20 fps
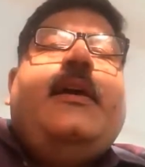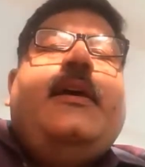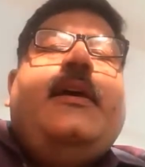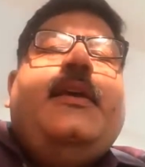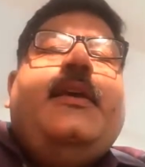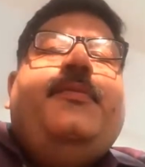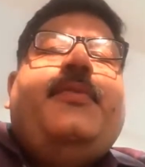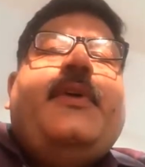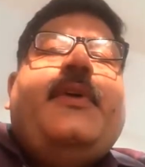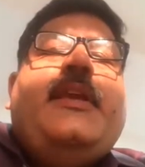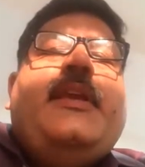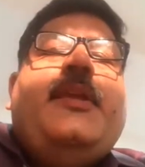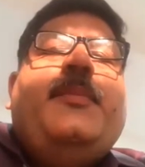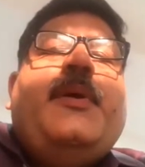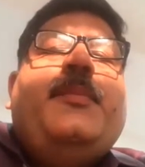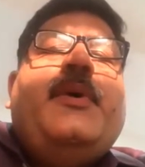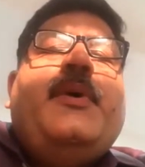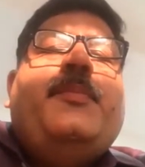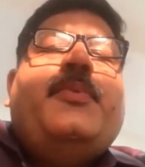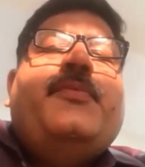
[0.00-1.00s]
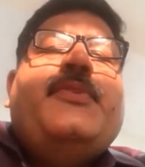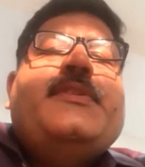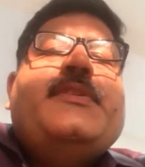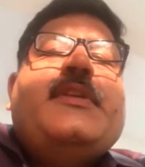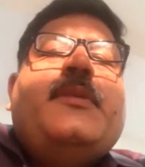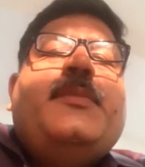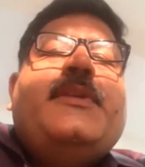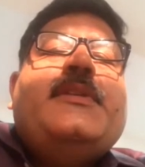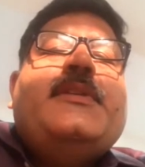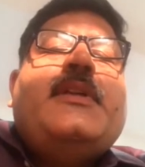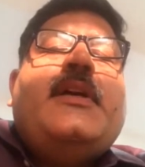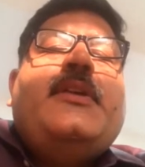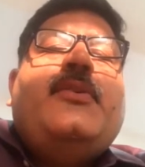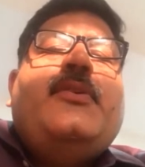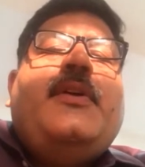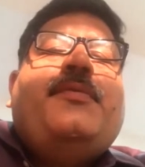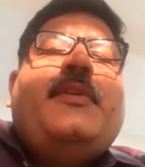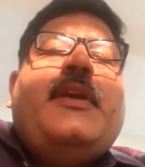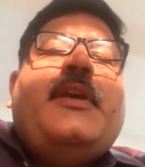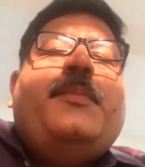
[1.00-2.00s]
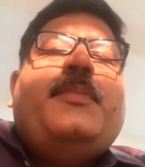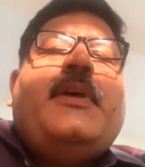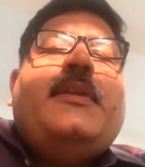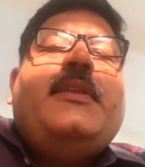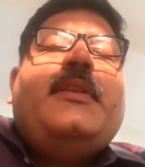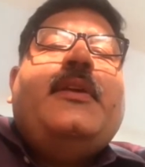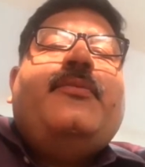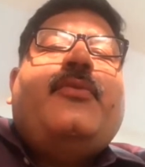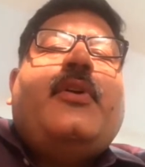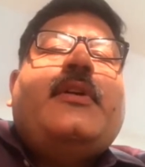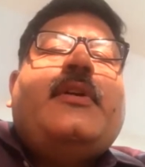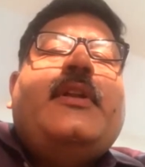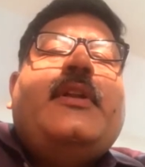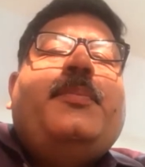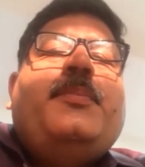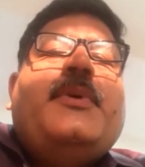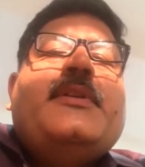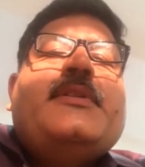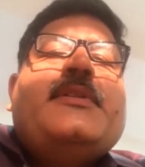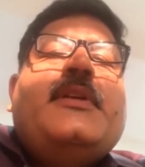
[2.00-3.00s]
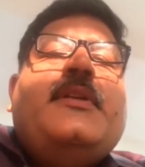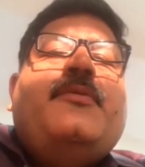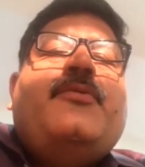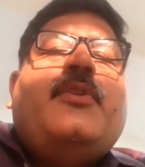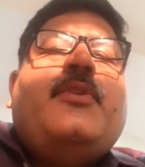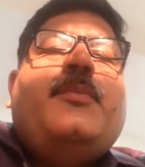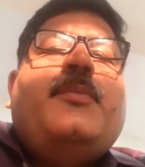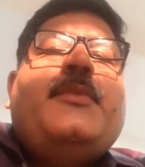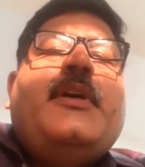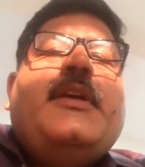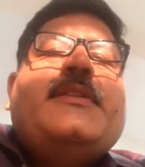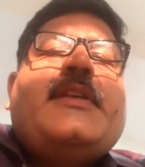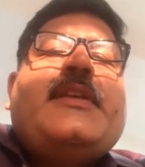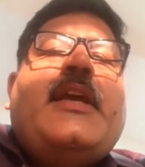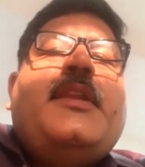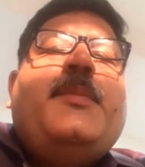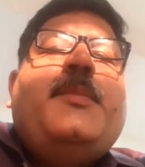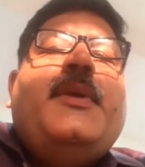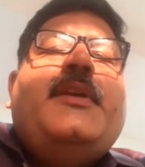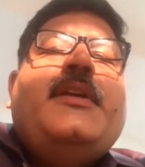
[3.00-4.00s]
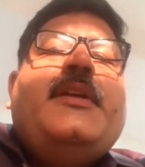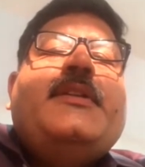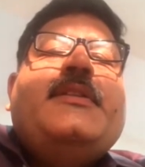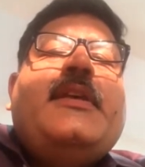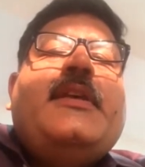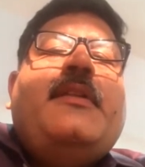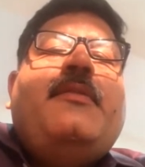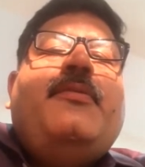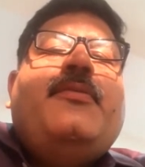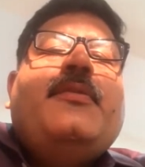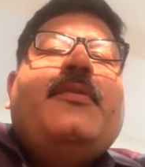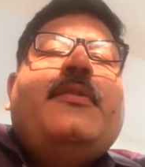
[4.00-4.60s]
if I remember, Professor Misra, you have kept, I think, 40% from the assignment itself.